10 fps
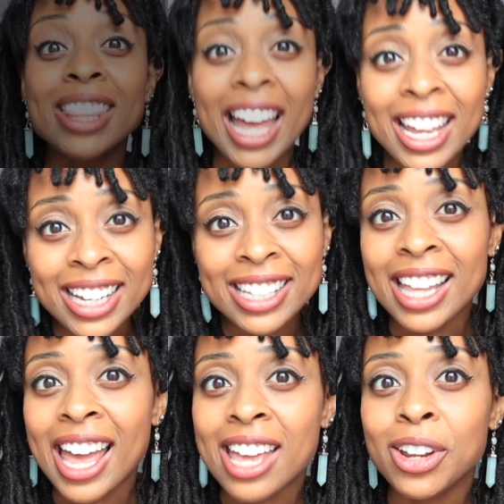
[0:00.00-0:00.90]
that is
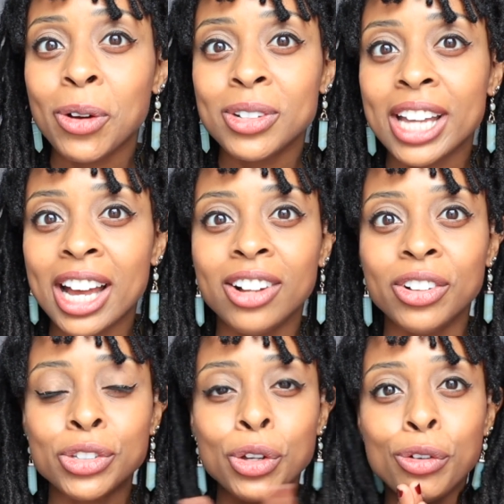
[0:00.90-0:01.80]
the Henna
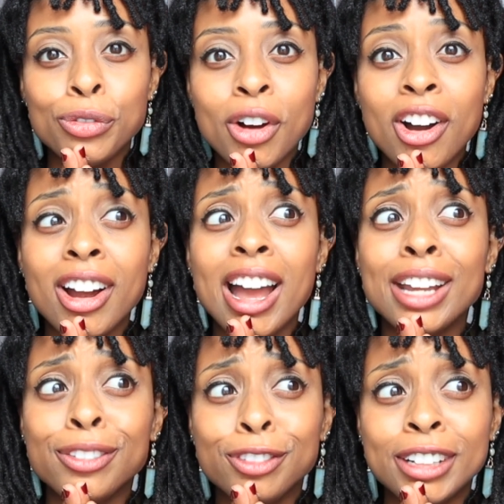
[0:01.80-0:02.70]
Hotel. So far,
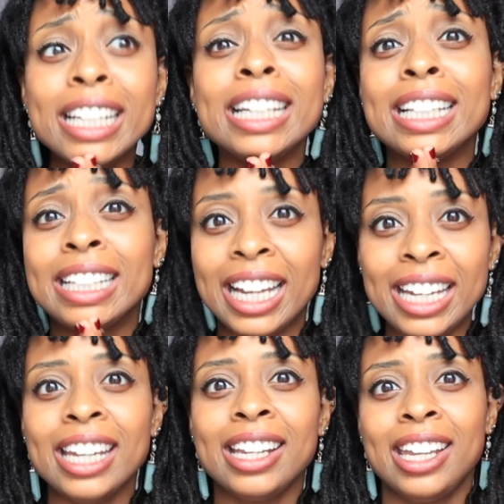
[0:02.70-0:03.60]
I really
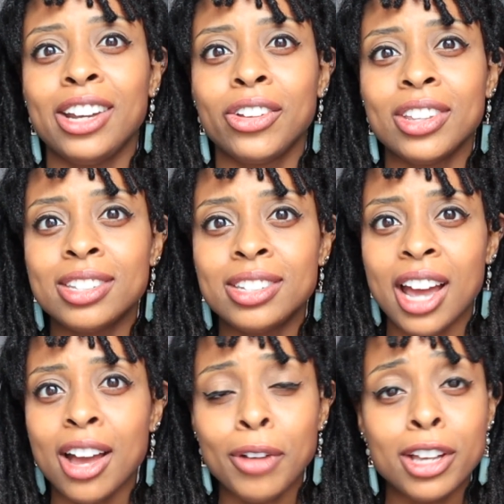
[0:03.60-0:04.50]
like it here. The
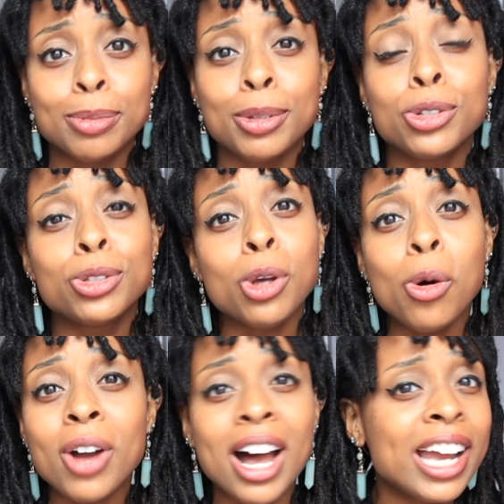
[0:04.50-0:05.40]
staff has been
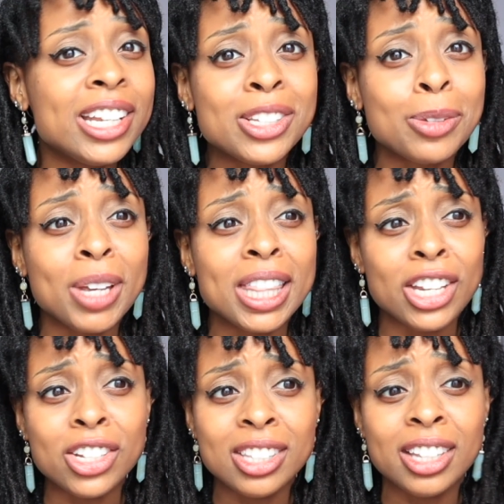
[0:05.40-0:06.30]
so kind to me, and
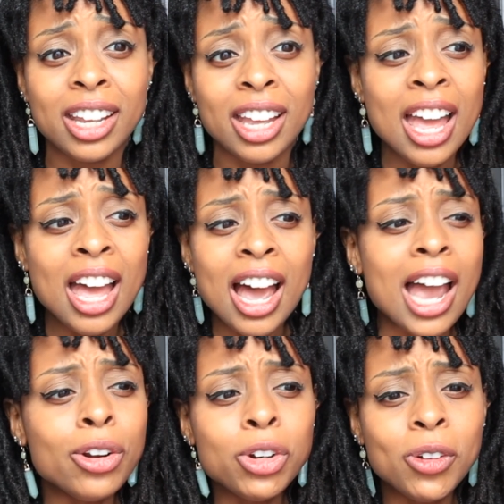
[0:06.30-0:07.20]
they just like,
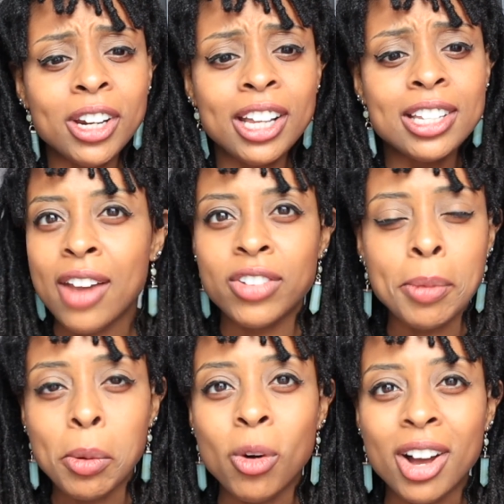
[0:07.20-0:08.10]
I don't know what it is. Every
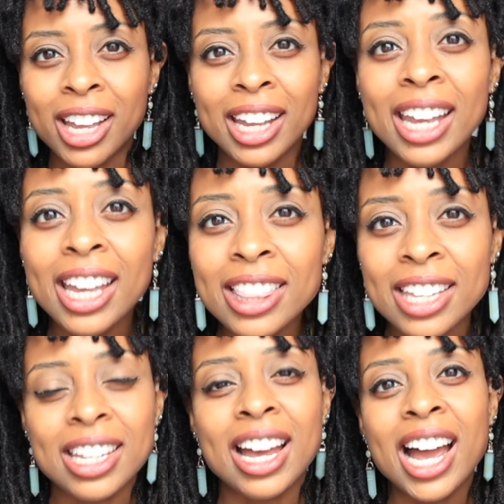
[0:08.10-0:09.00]
time I'm walking in,
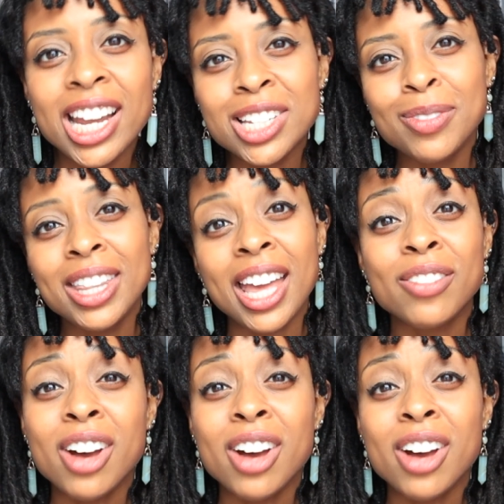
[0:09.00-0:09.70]
they say hi to me, they have